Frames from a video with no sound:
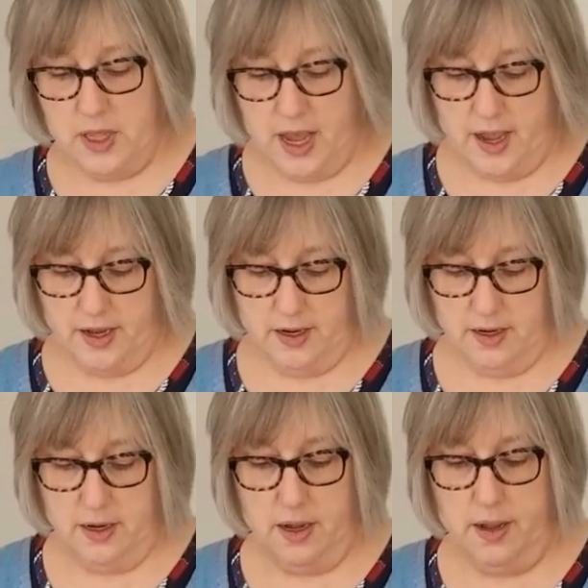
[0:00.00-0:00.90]
that,
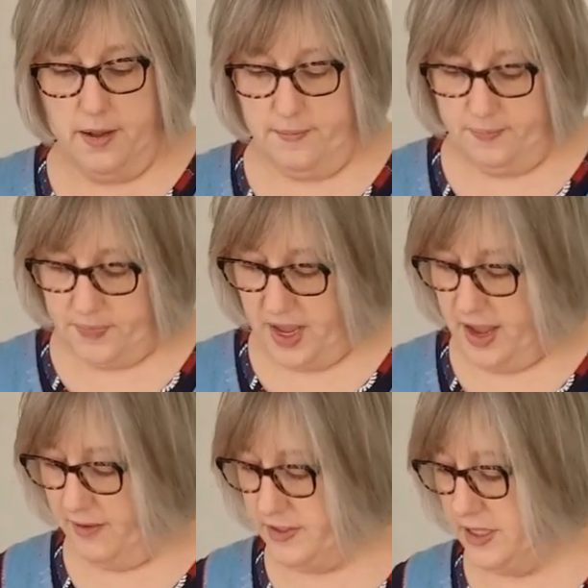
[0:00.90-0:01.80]
I
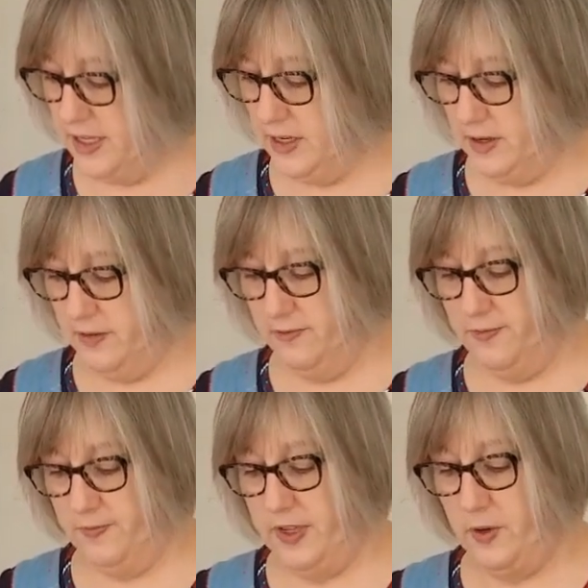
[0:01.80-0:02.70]
have to
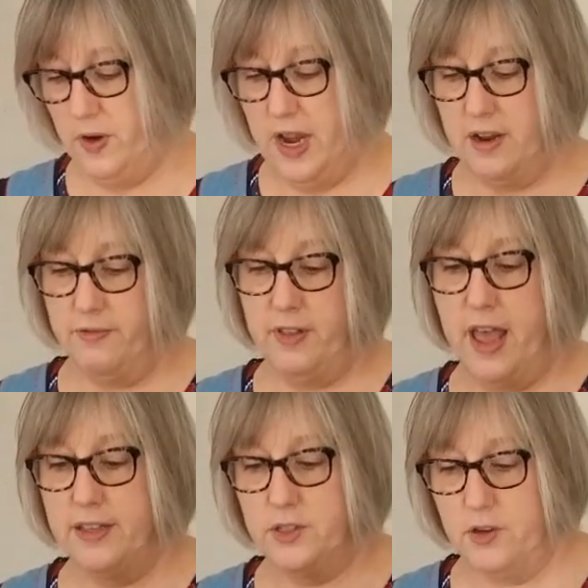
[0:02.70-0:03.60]
create a
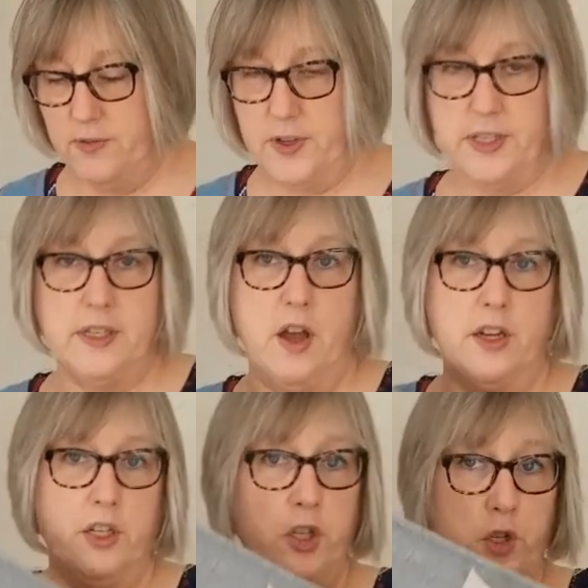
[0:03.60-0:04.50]
flat surface, not
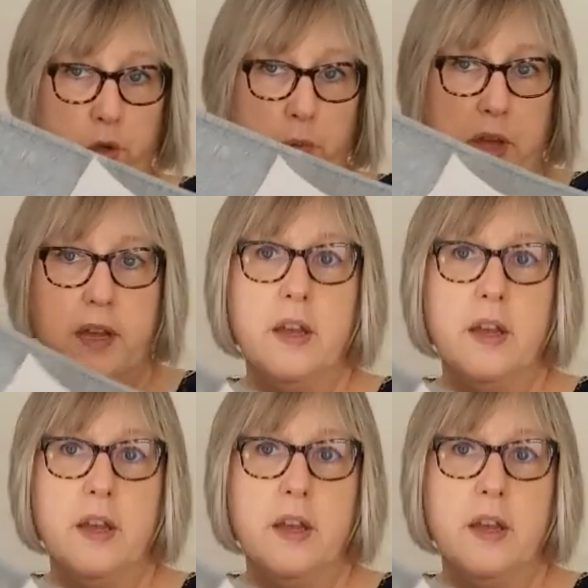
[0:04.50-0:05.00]
a tube.